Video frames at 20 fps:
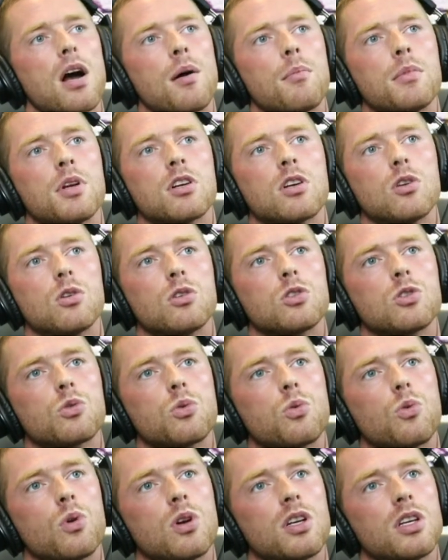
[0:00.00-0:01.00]
I'm gonna go with
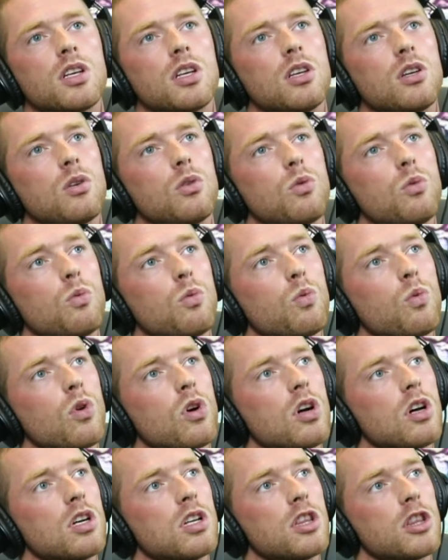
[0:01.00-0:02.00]

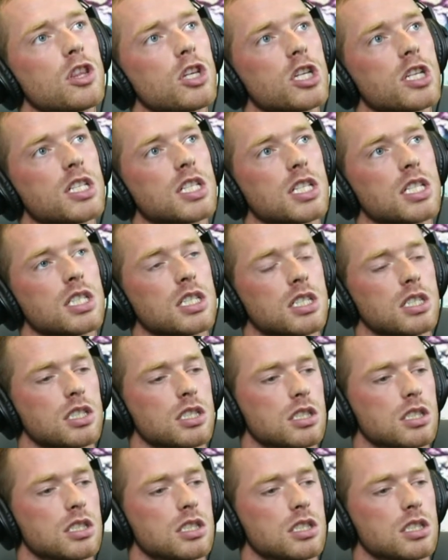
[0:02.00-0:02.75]
21-13.